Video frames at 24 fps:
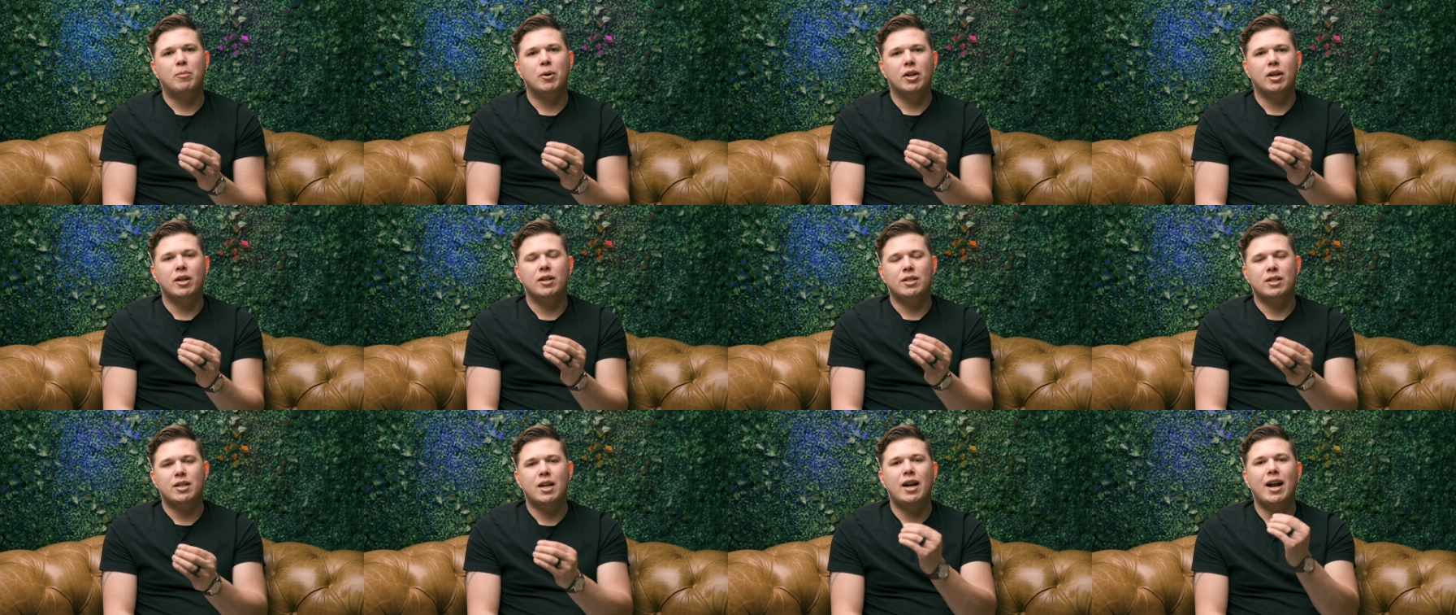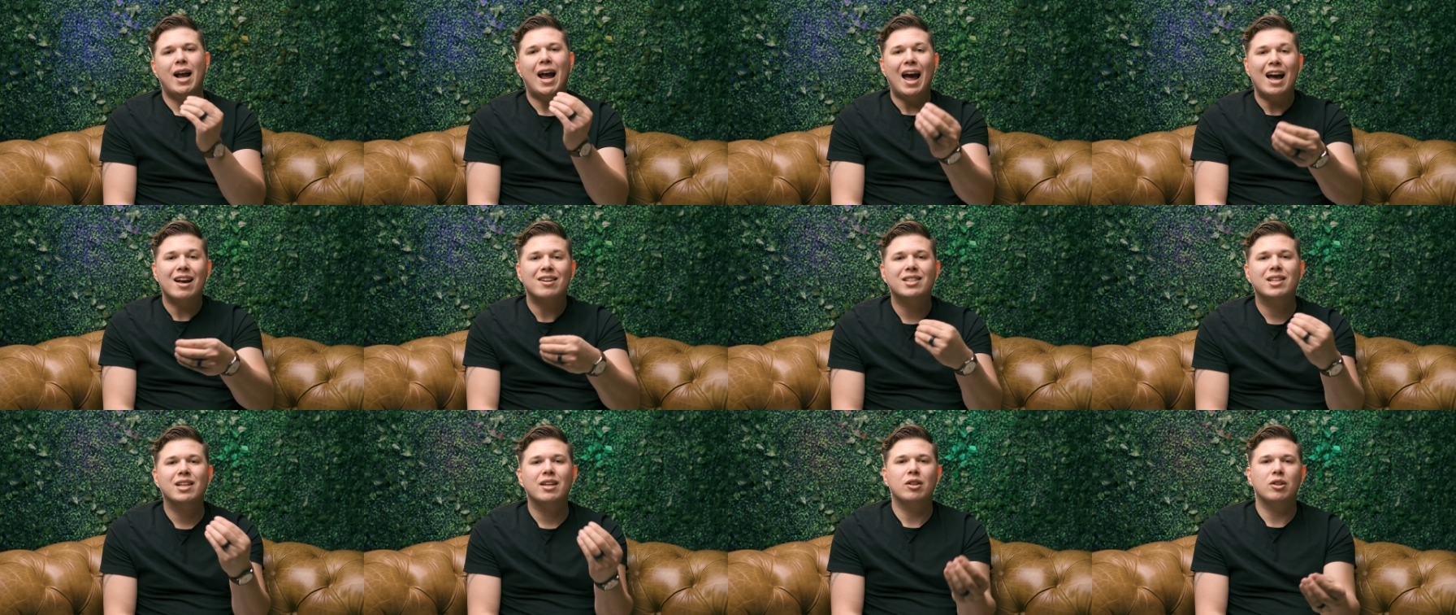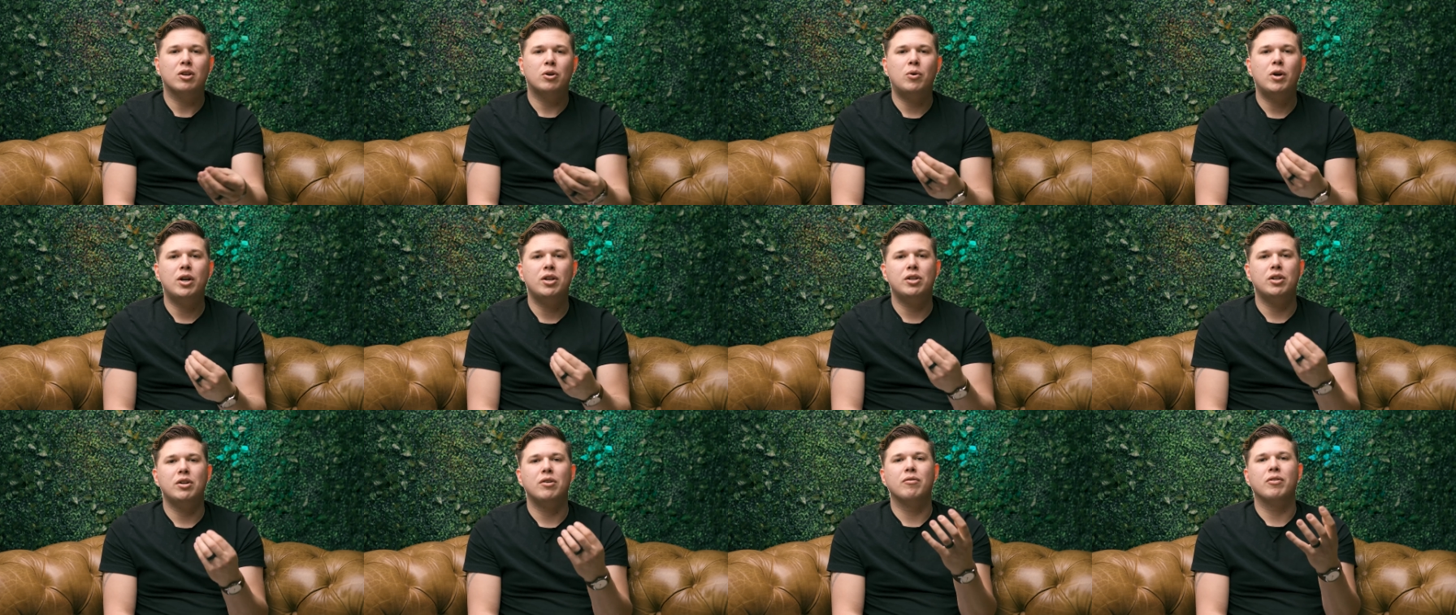but instead asking the
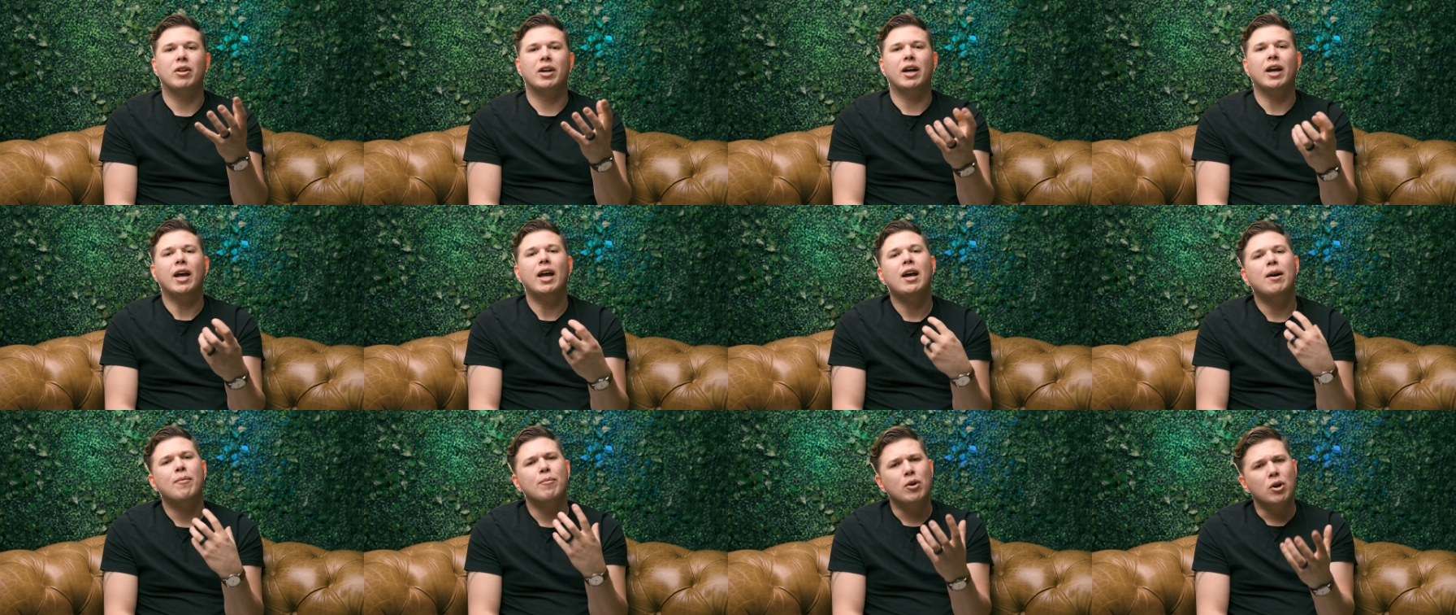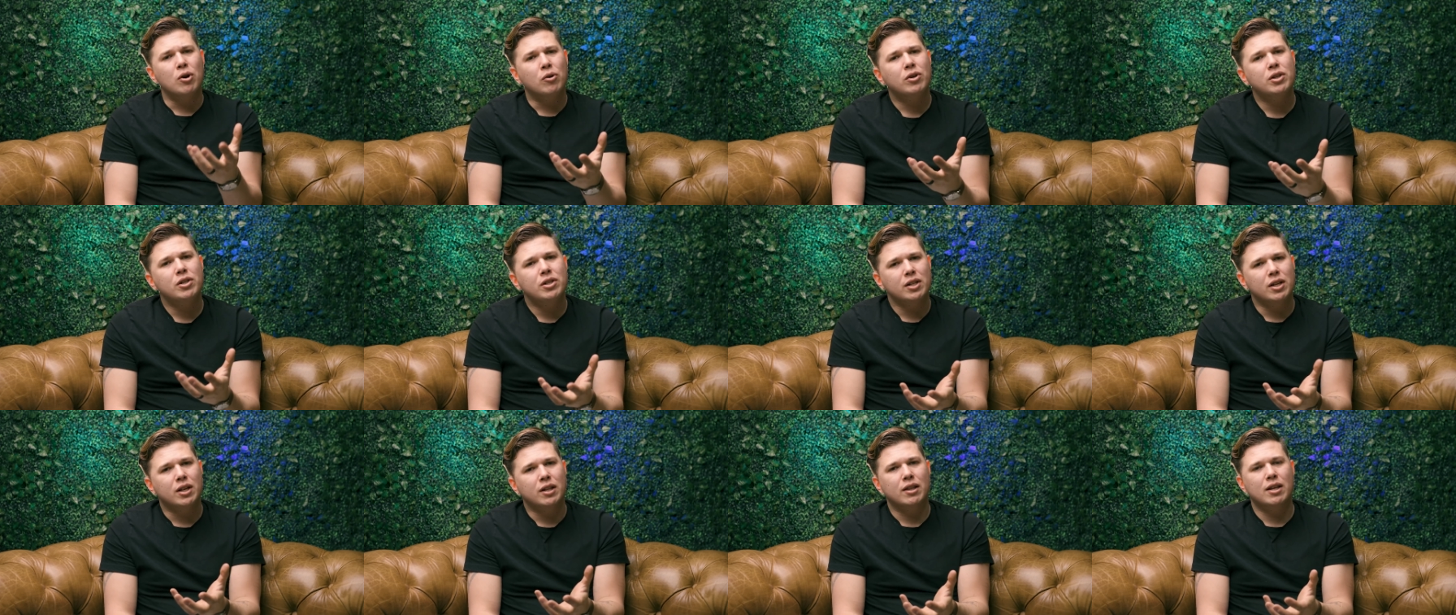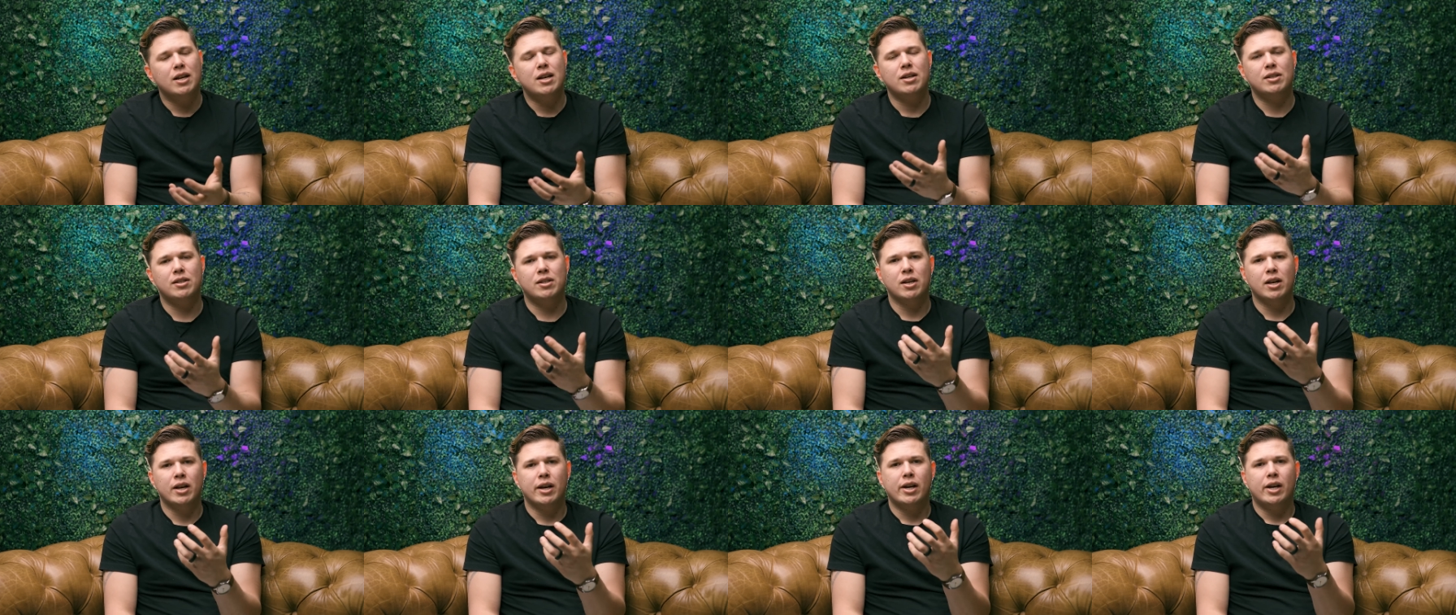question of like, hey, I'm noticing
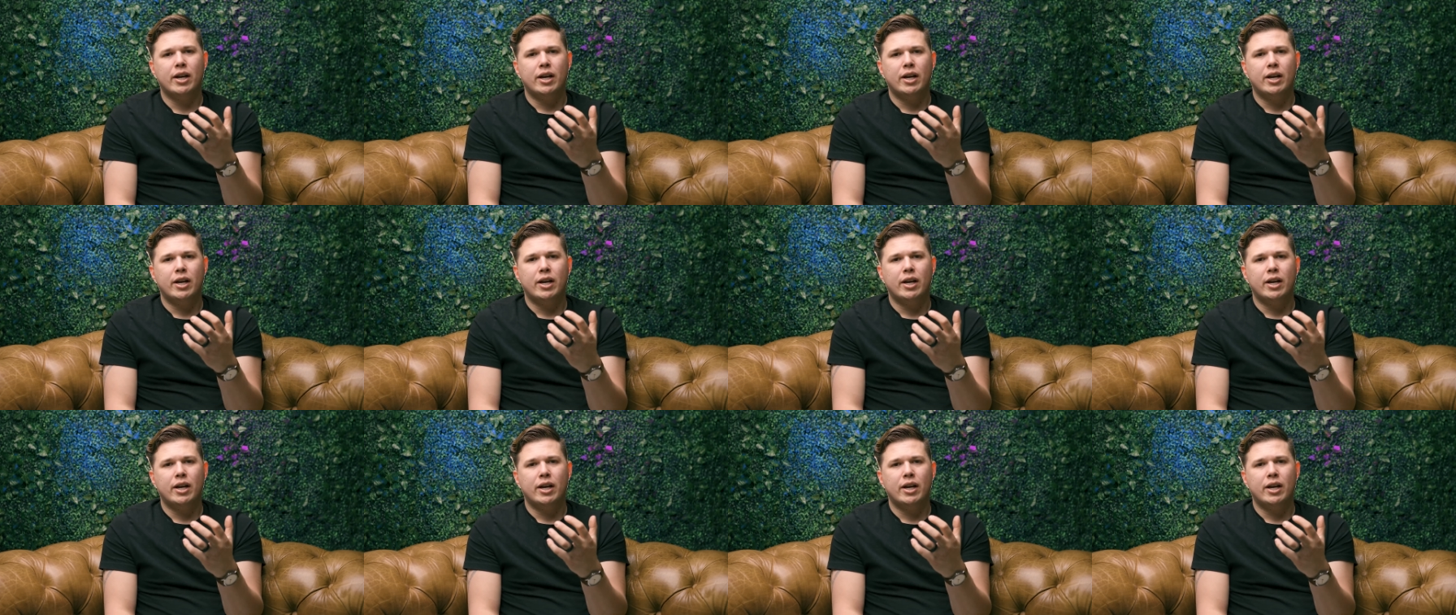this.